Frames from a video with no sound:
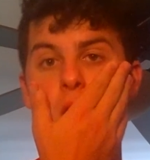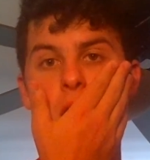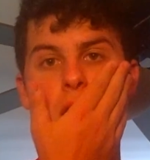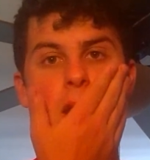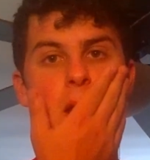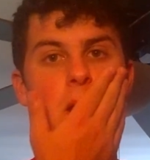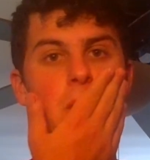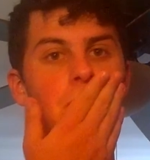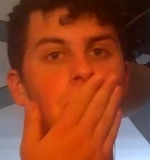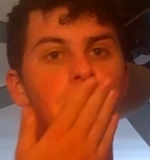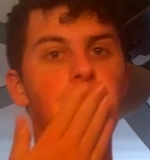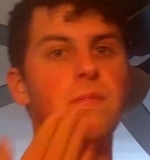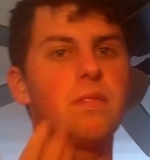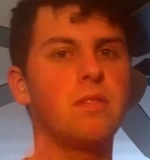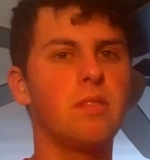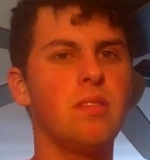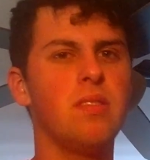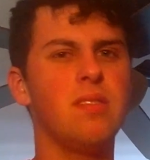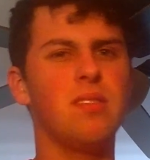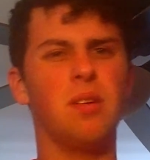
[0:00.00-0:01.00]
Um,
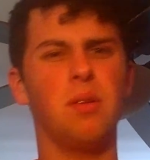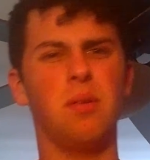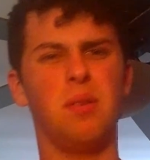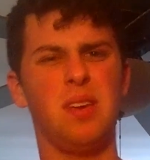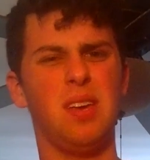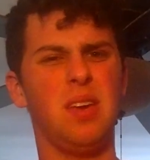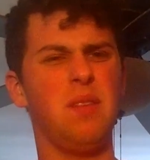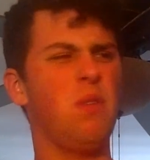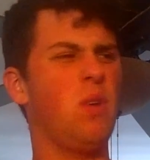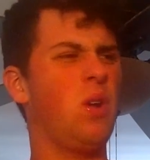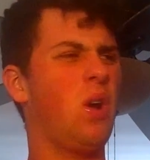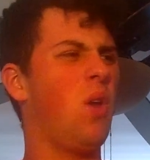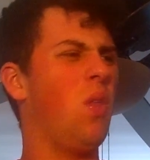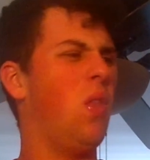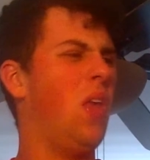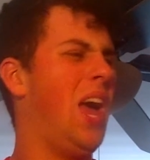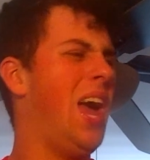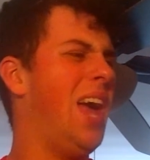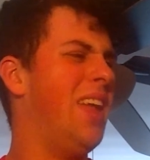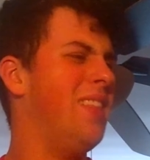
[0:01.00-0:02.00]
so, so given
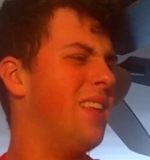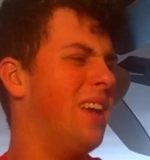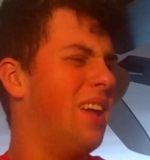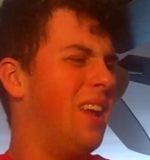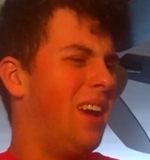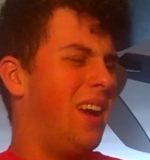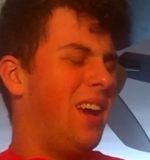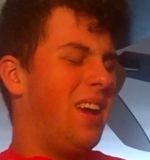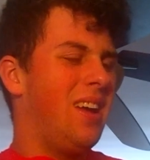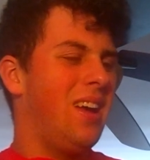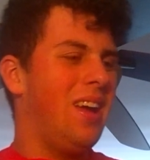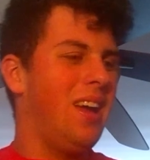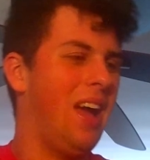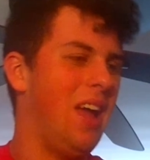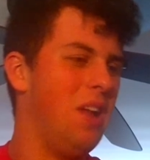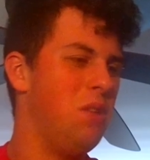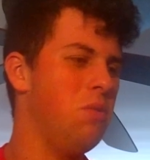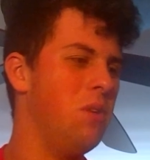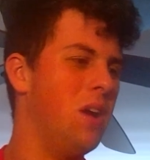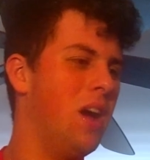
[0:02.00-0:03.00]
all that, I,
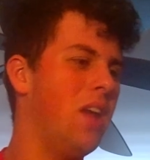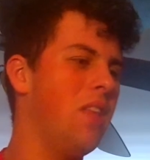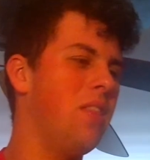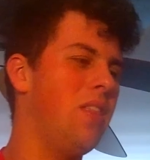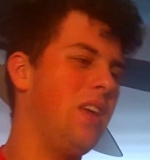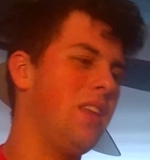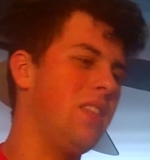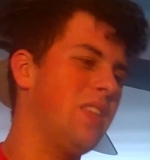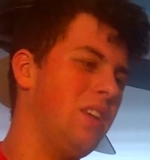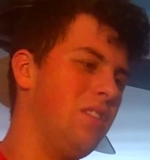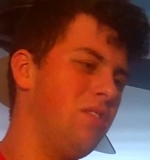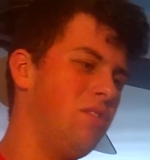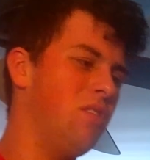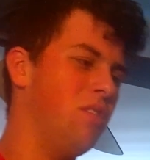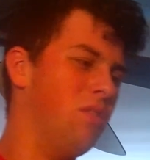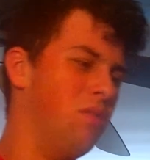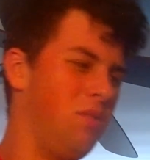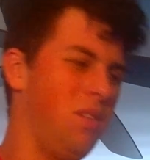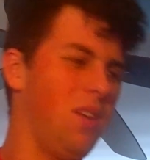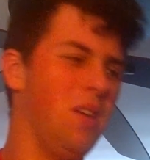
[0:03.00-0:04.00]
I do not think they
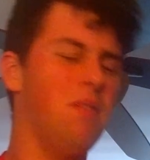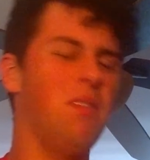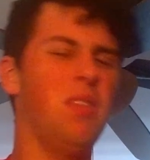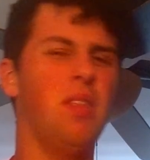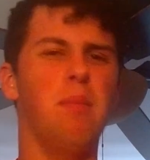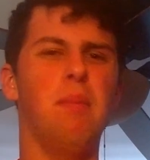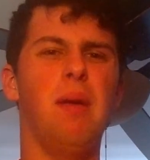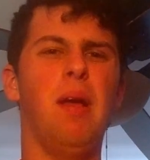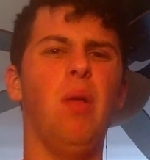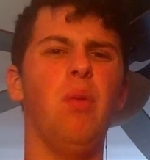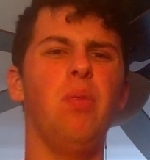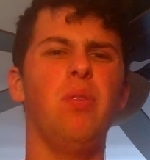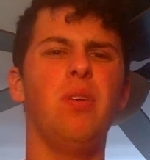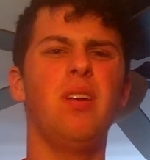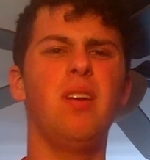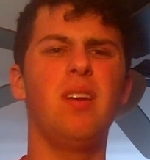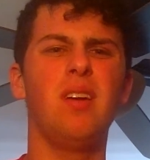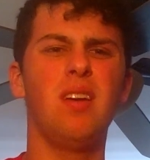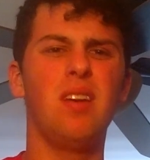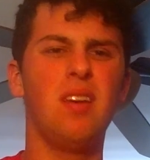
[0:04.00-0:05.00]
should have given the
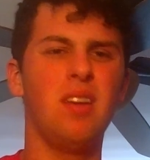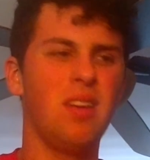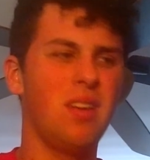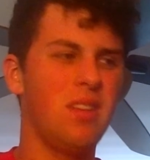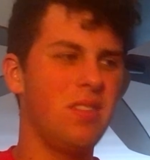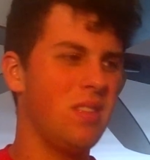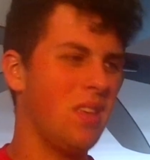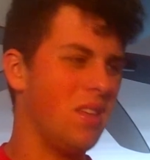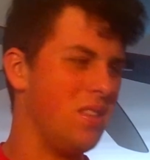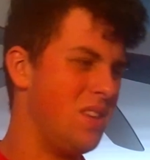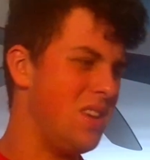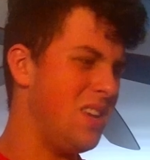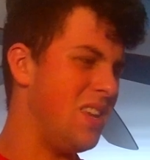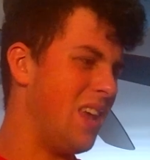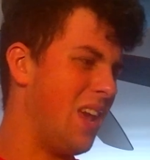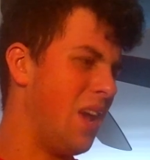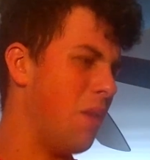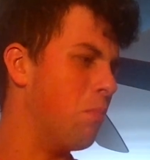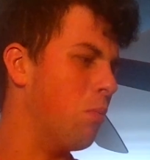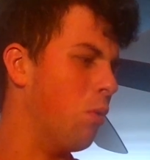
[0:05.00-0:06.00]
belt to
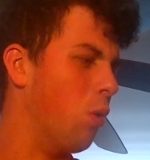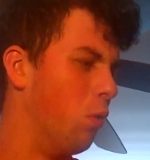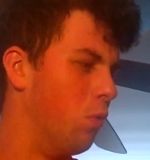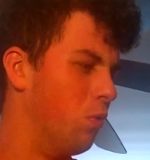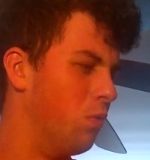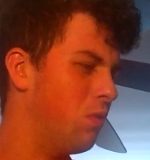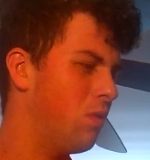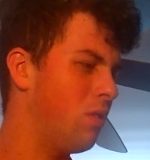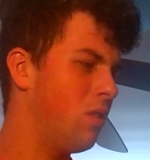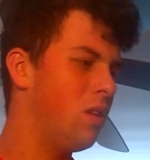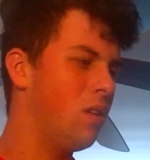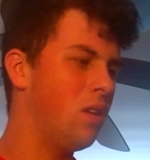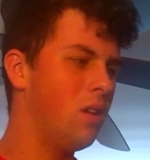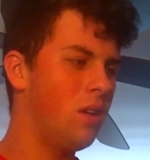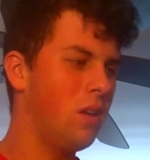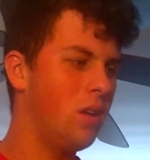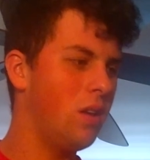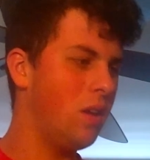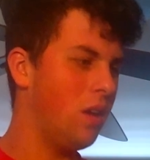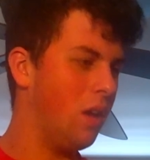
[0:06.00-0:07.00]
Dean Ambrose.
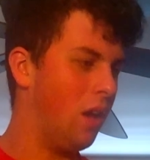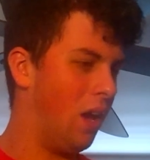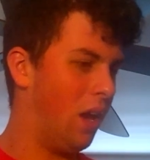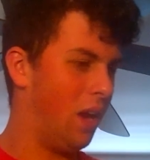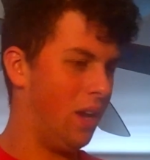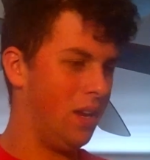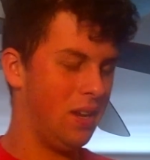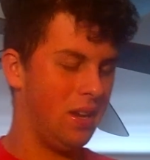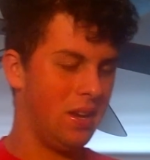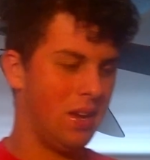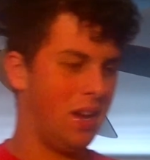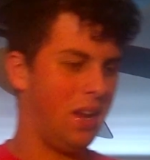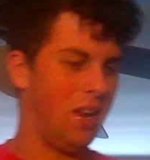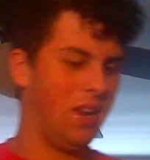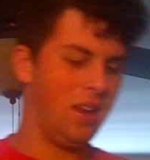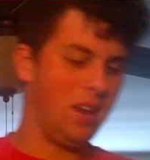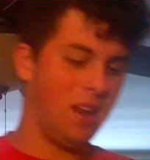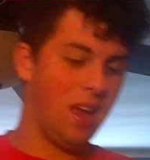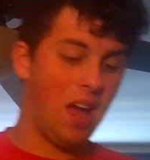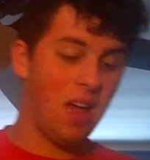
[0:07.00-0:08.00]
I did, I
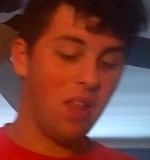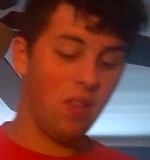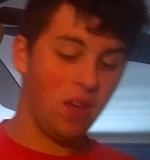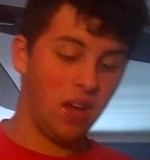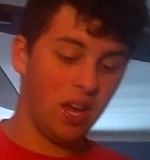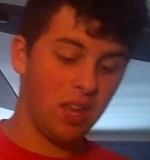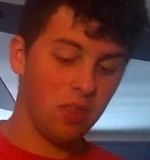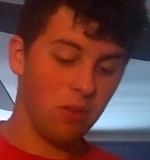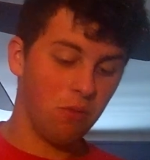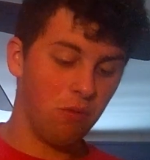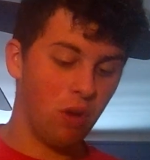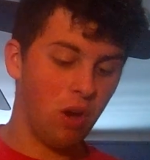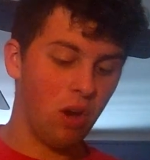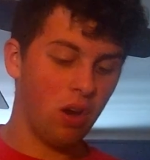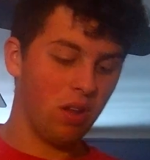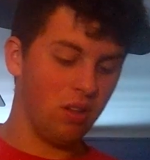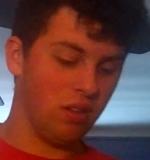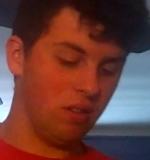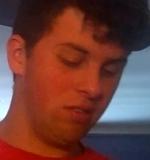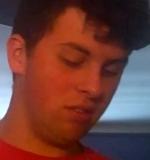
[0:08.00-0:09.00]
did not like the
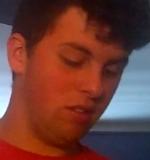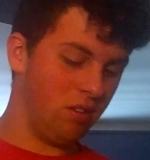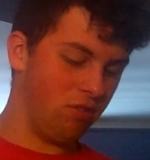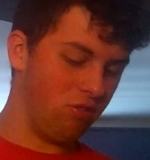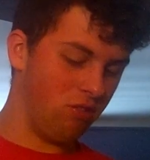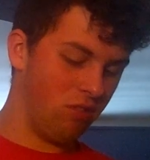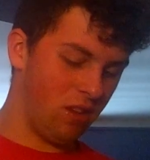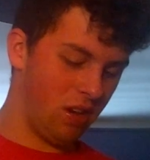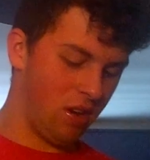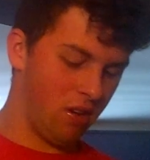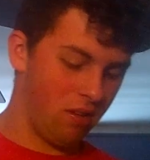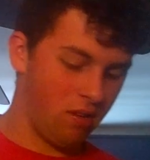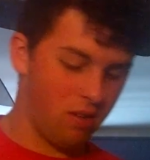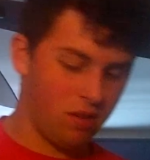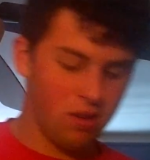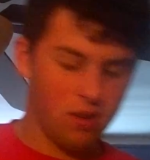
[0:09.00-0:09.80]
fucking decision there.